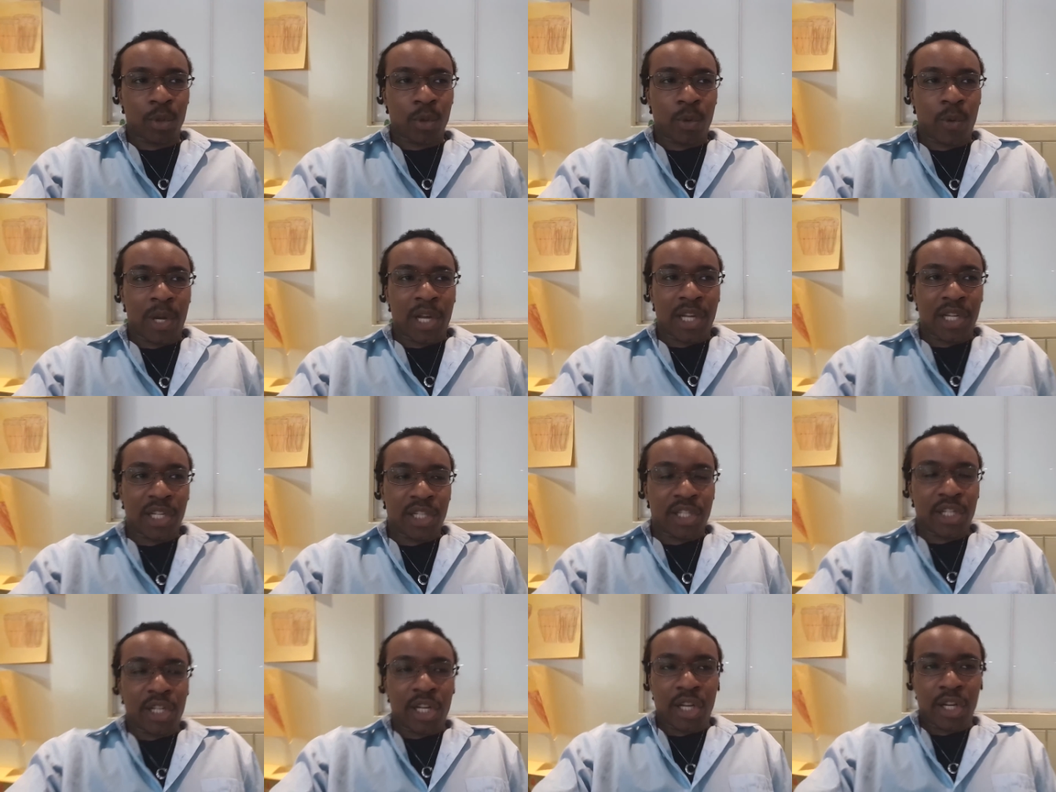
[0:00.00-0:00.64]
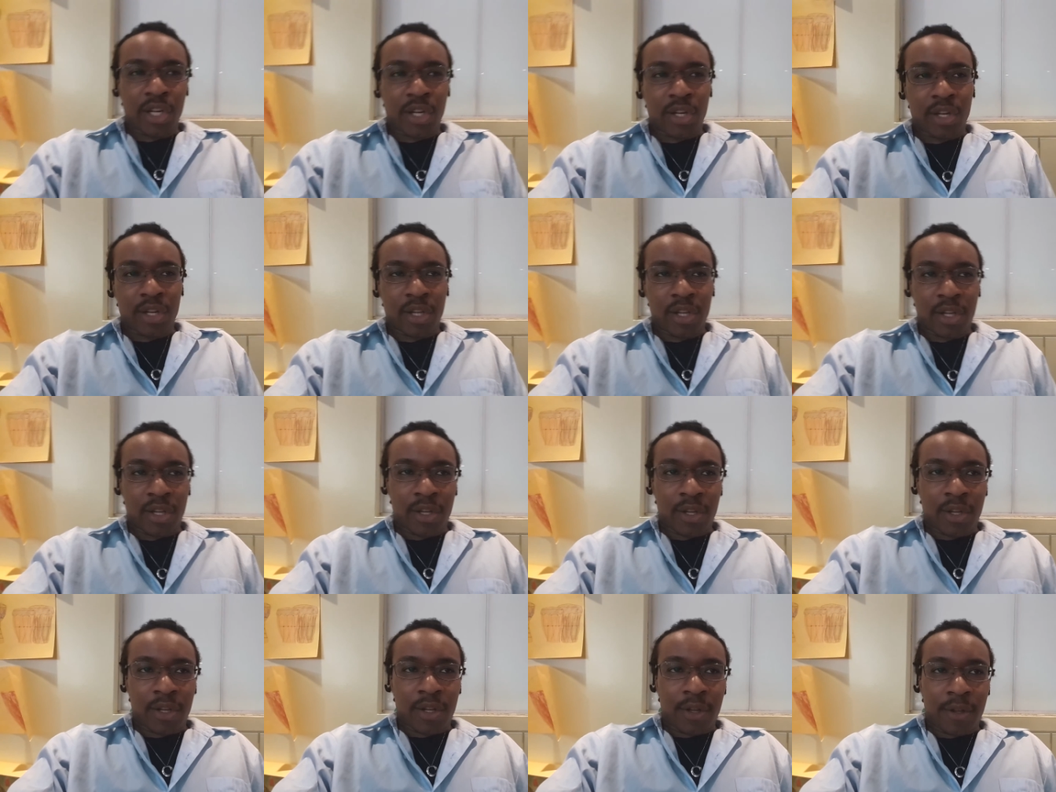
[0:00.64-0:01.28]
Question
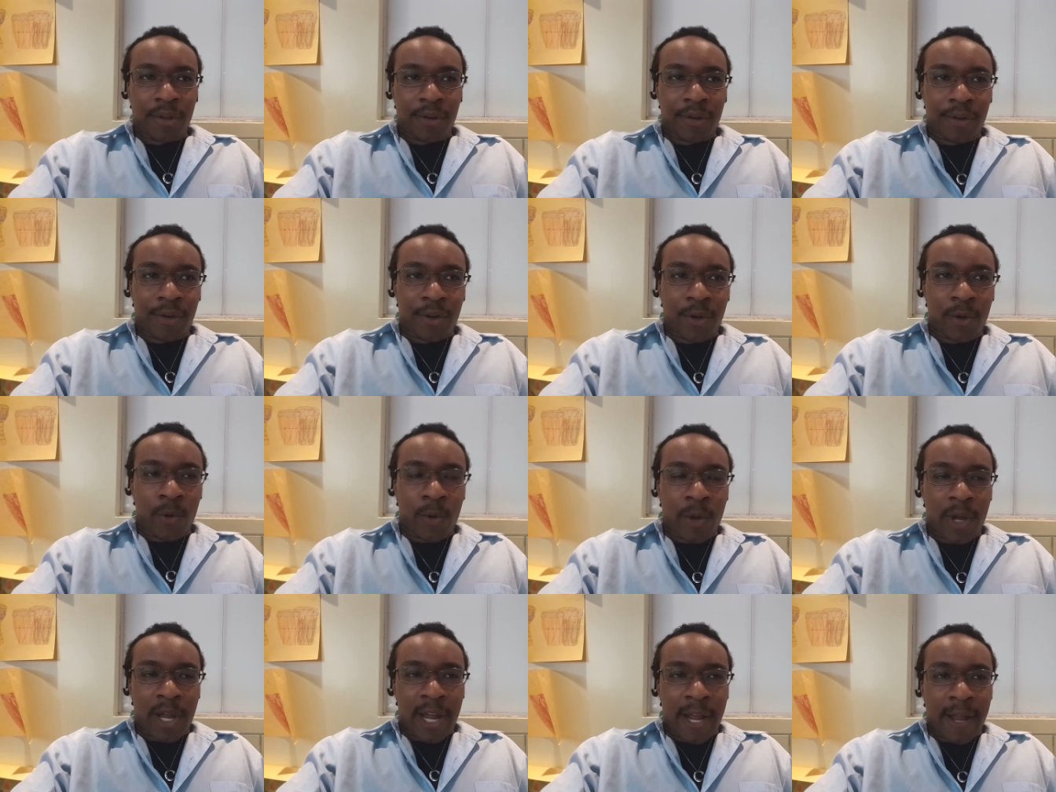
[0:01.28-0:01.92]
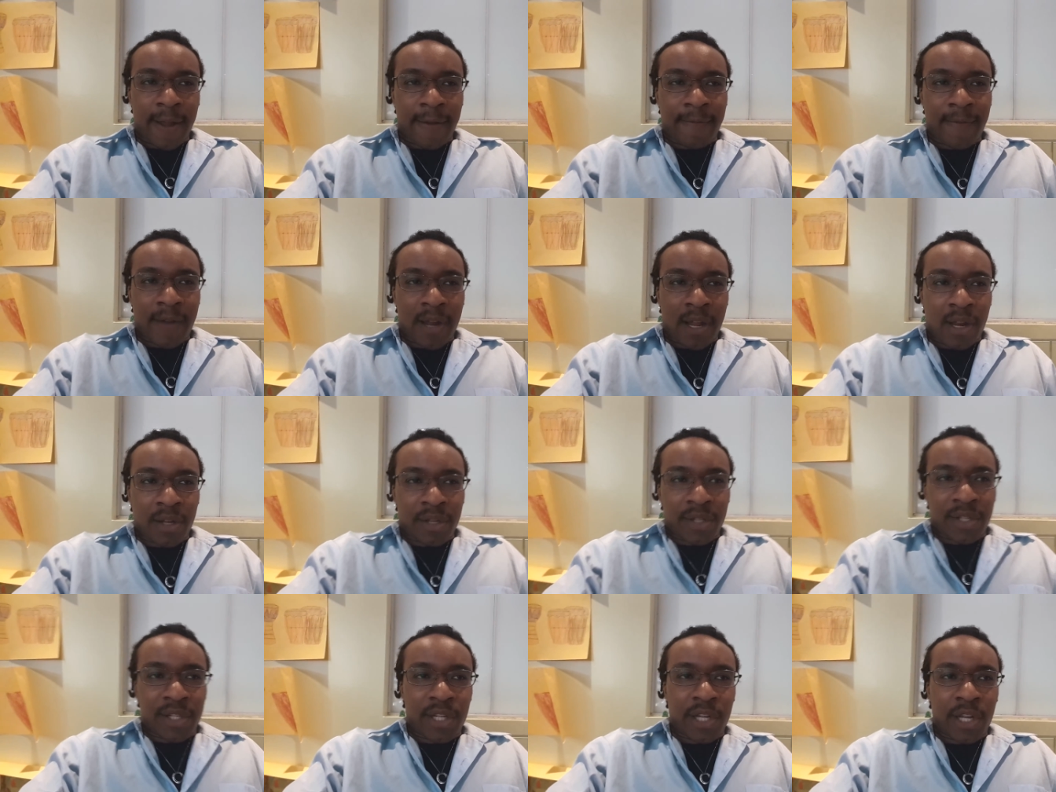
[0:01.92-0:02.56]
Do I
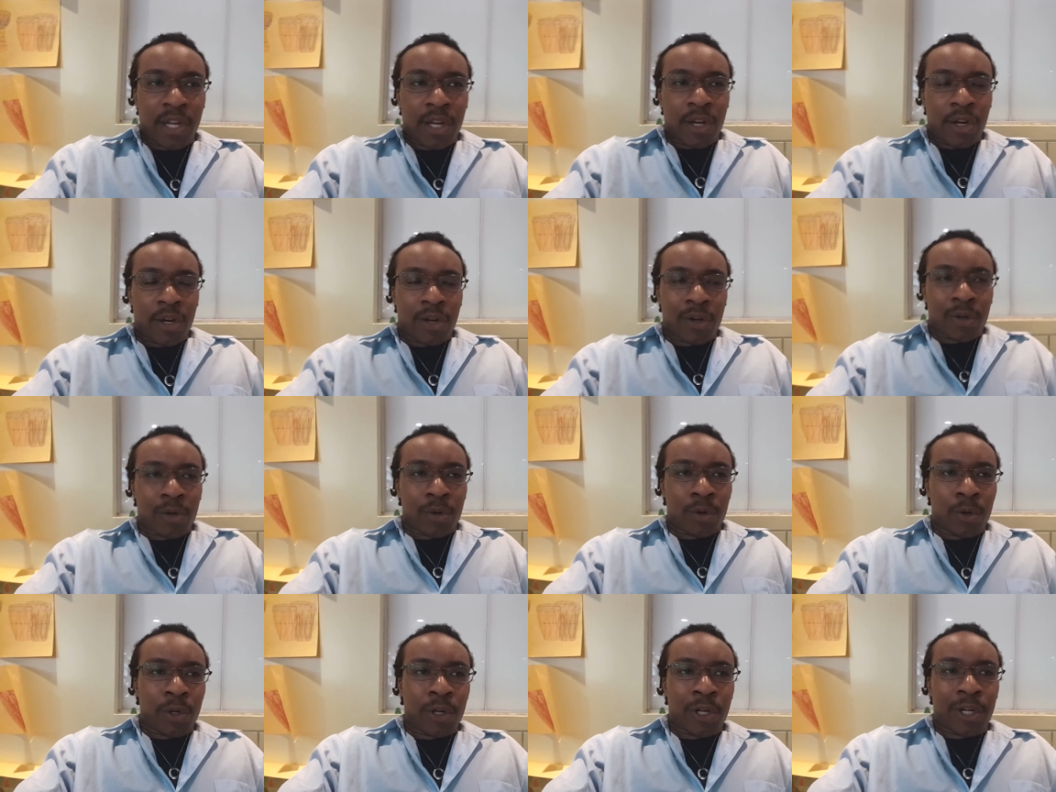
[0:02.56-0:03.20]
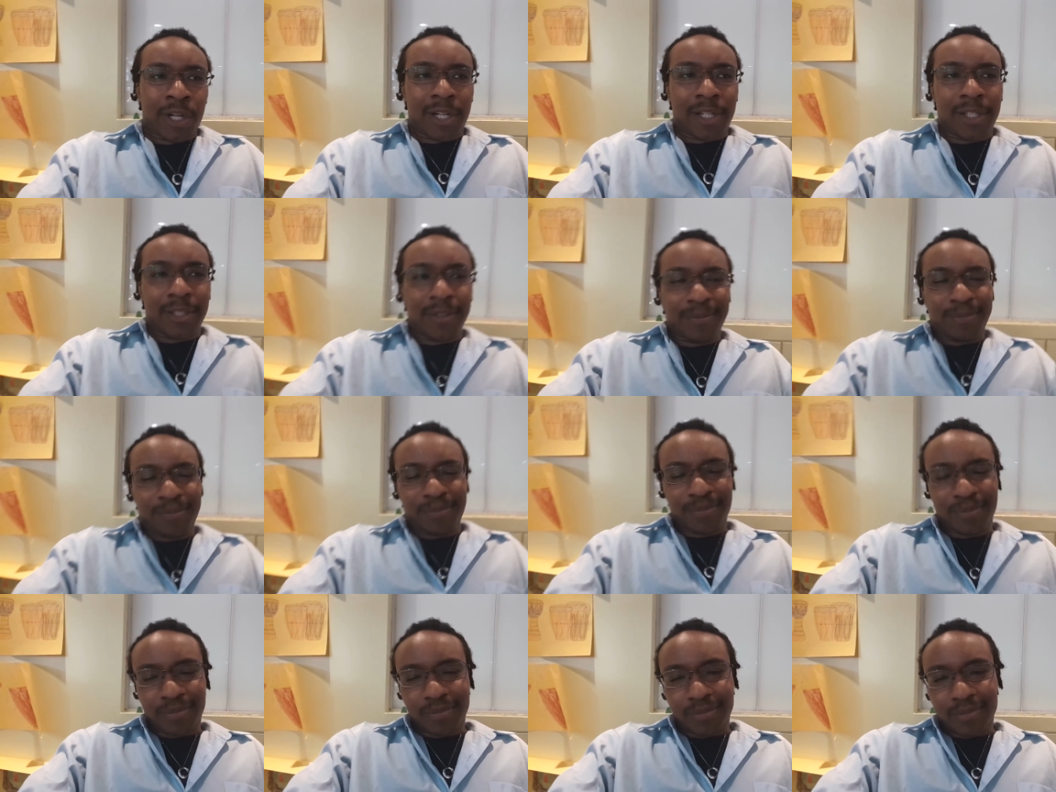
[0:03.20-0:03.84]
volunteer or
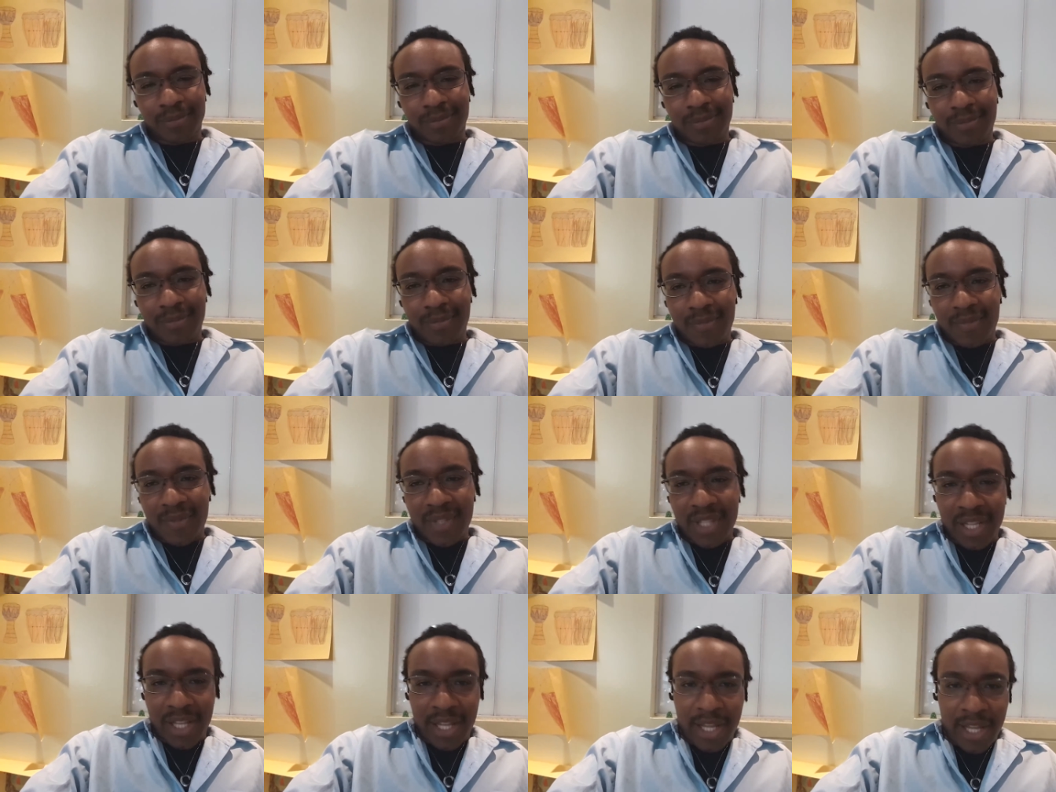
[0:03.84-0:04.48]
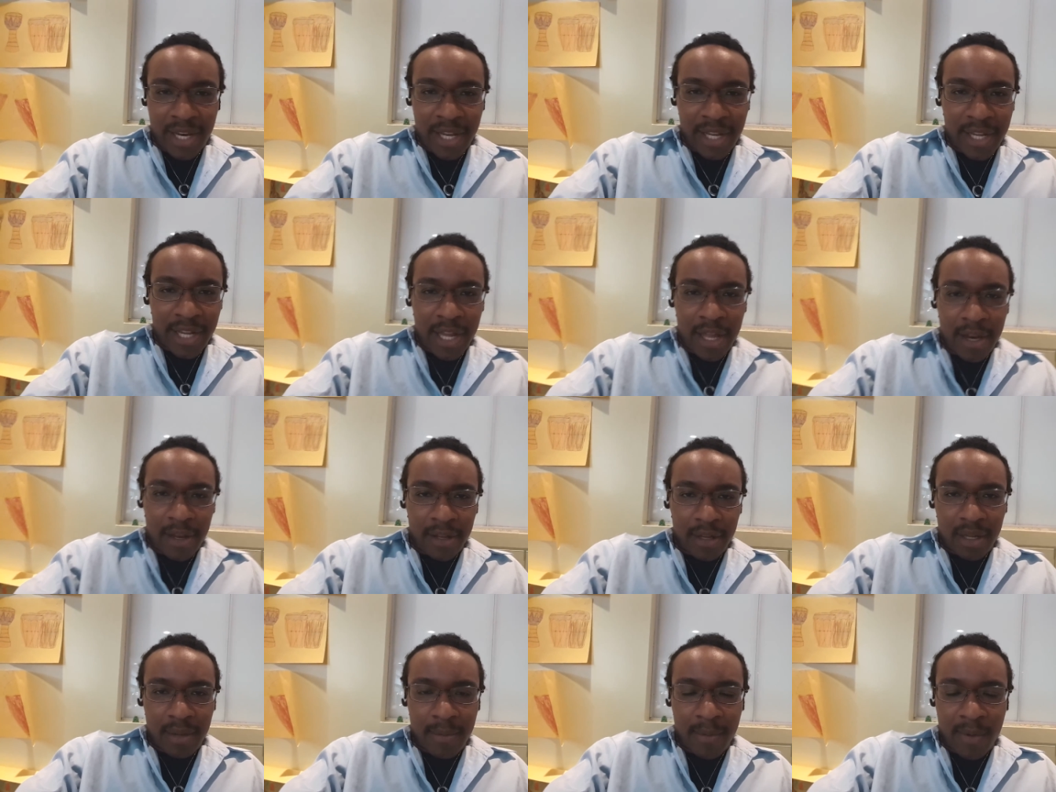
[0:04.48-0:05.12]
any
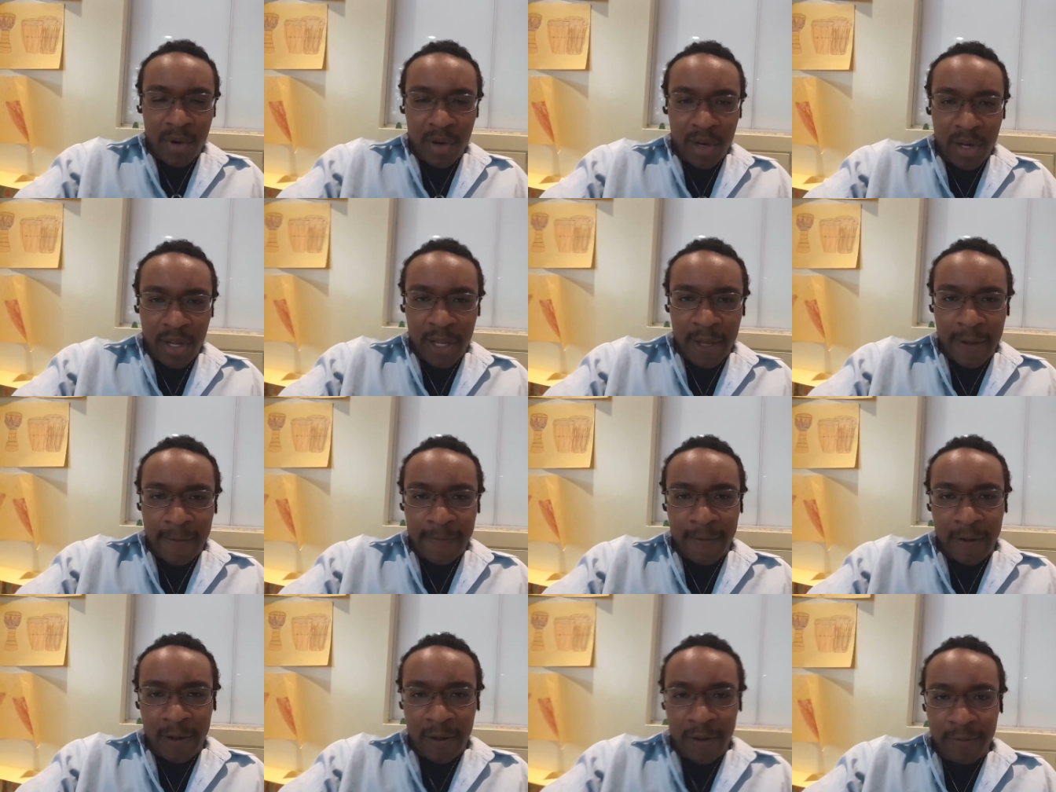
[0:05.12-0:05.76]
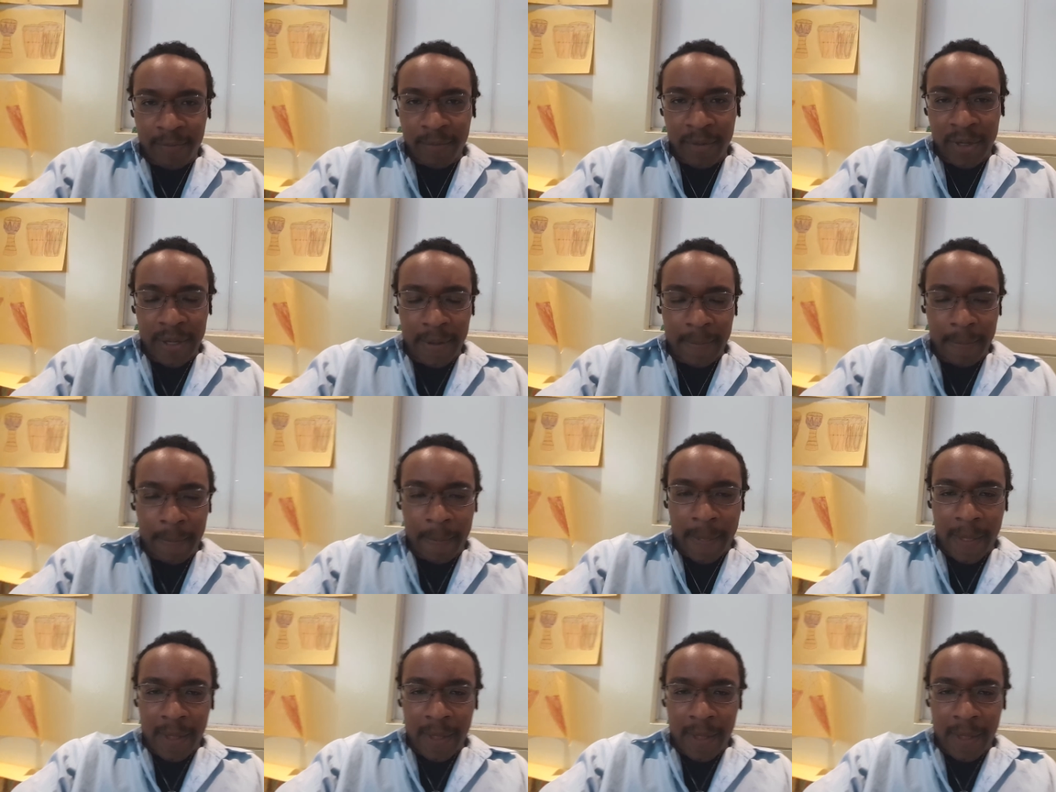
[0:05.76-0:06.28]
kind of community involvement?